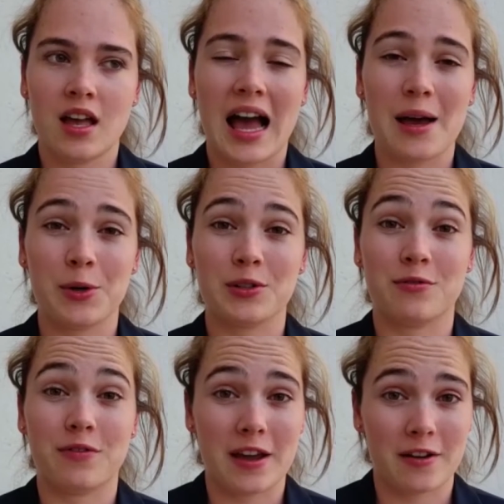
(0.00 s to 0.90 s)
I worked
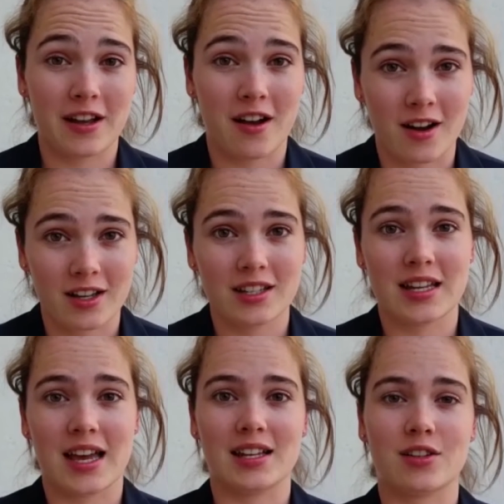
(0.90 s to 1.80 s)
very hard
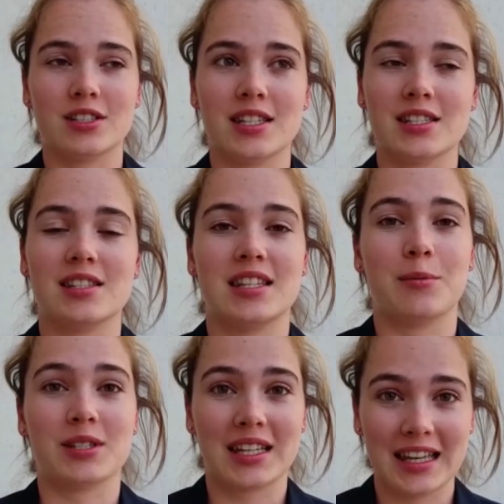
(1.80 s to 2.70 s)
and consistency
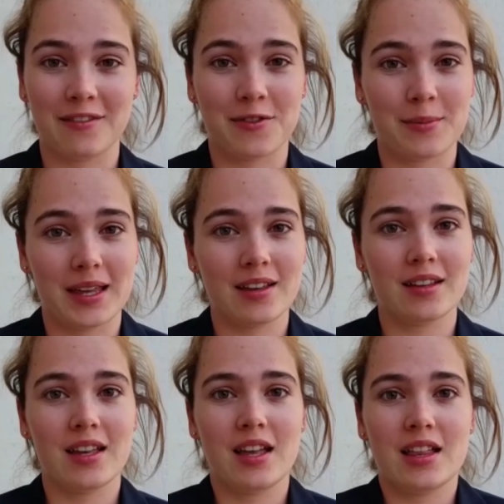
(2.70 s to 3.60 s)
was key for me.
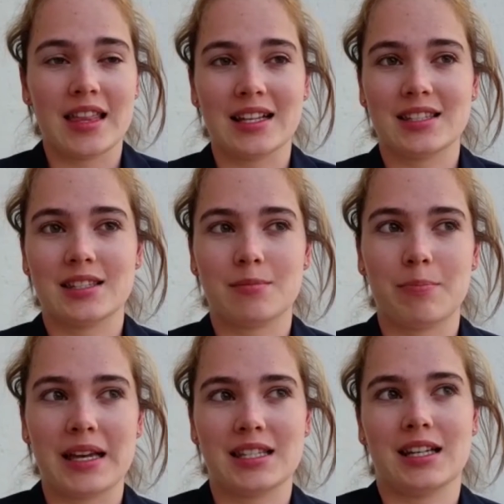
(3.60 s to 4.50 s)
That's
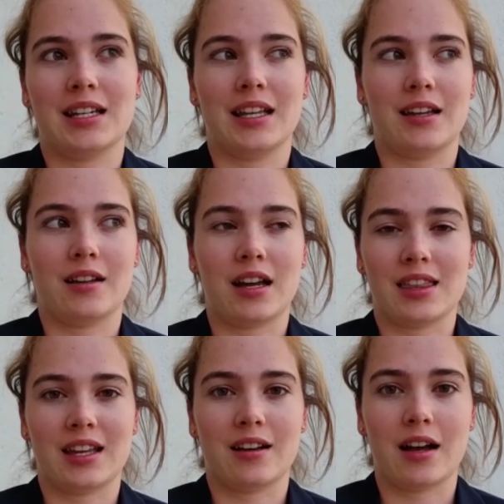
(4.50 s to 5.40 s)
basically, I
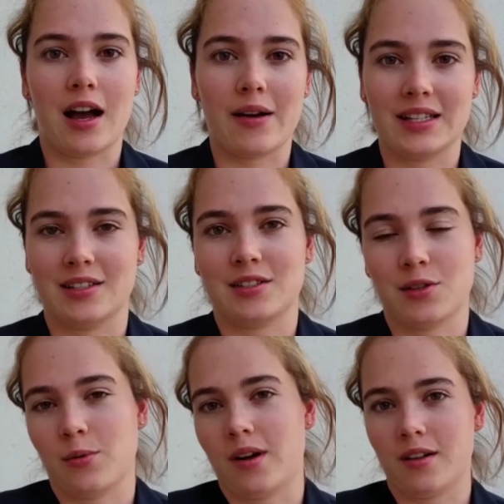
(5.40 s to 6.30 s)
think, how I did
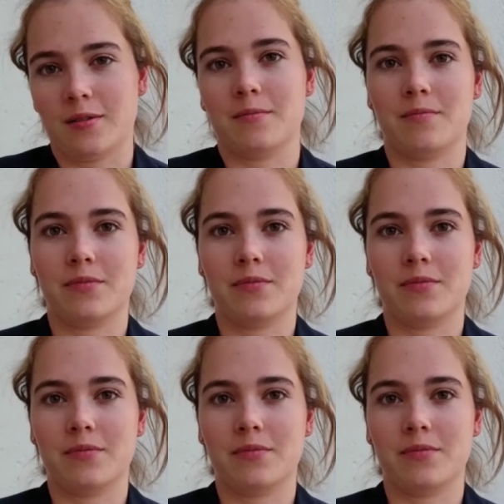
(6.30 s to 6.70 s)
so well.